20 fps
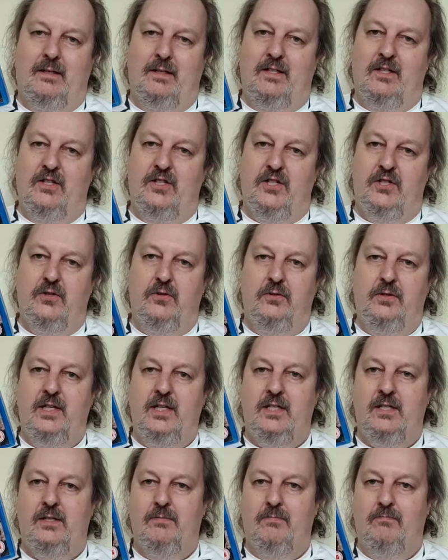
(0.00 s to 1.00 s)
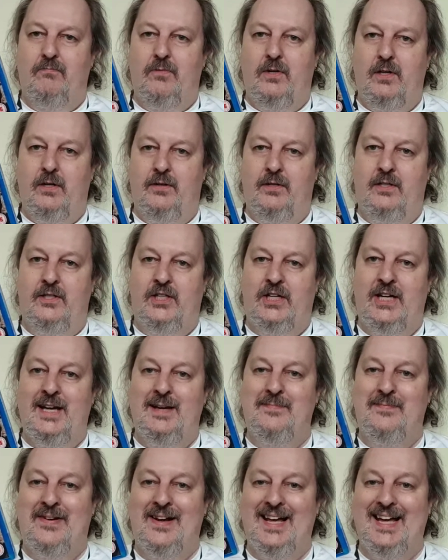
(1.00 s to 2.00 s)
Saw this rather
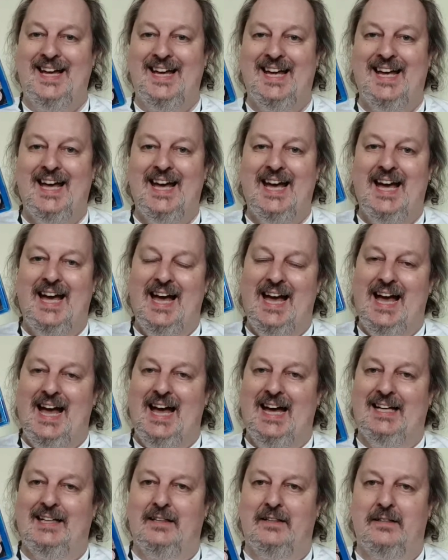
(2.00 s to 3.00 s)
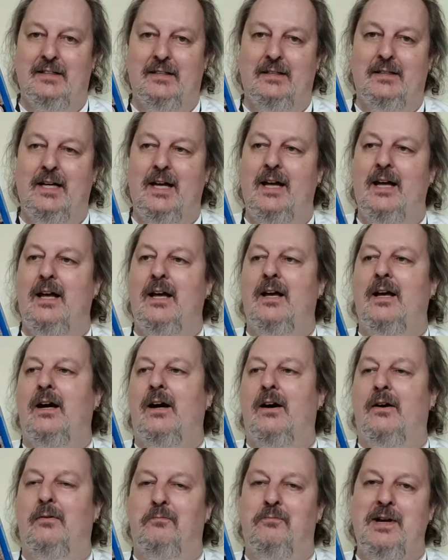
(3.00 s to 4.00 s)
cheaply and
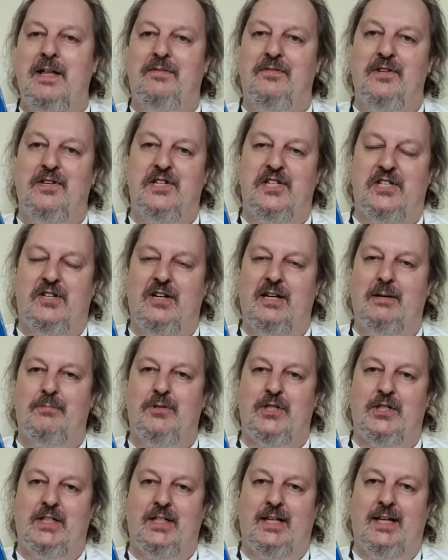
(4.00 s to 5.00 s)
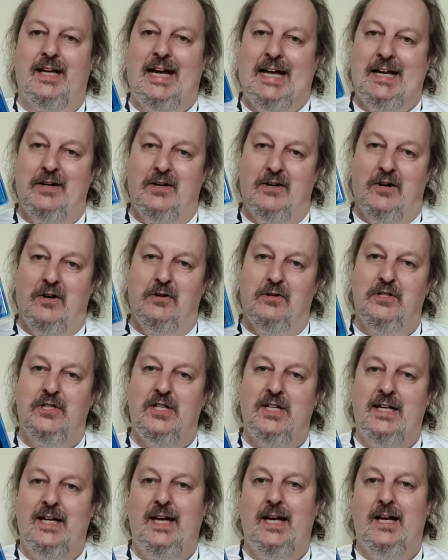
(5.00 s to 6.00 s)
read the description, and
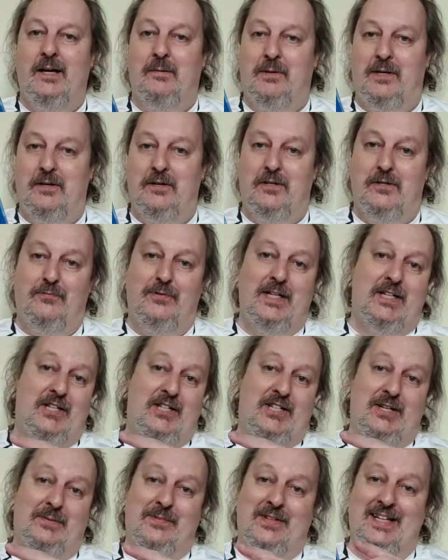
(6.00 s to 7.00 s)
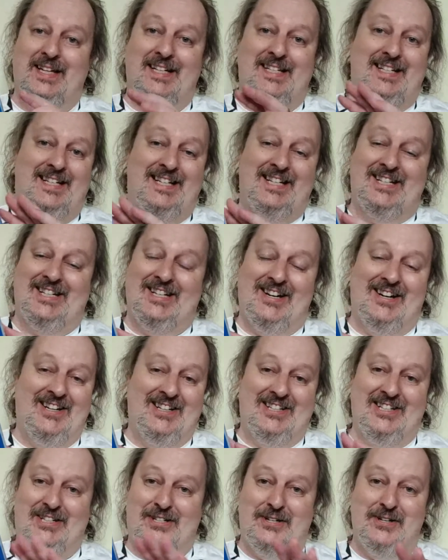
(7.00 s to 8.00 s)
honestly I'm going to read you some of this because I
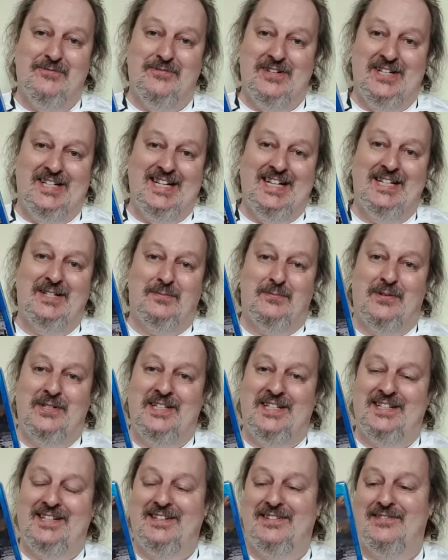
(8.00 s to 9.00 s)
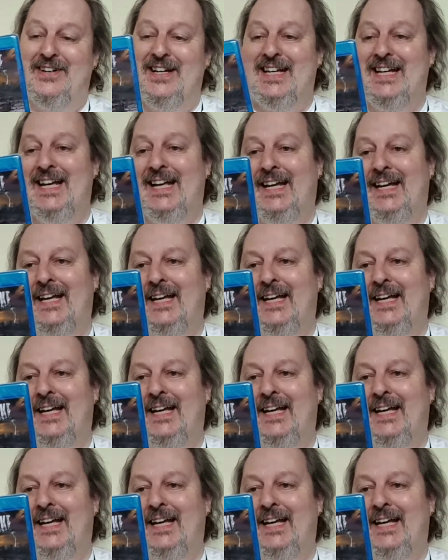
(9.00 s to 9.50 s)
just couldn't resist once I'd read it.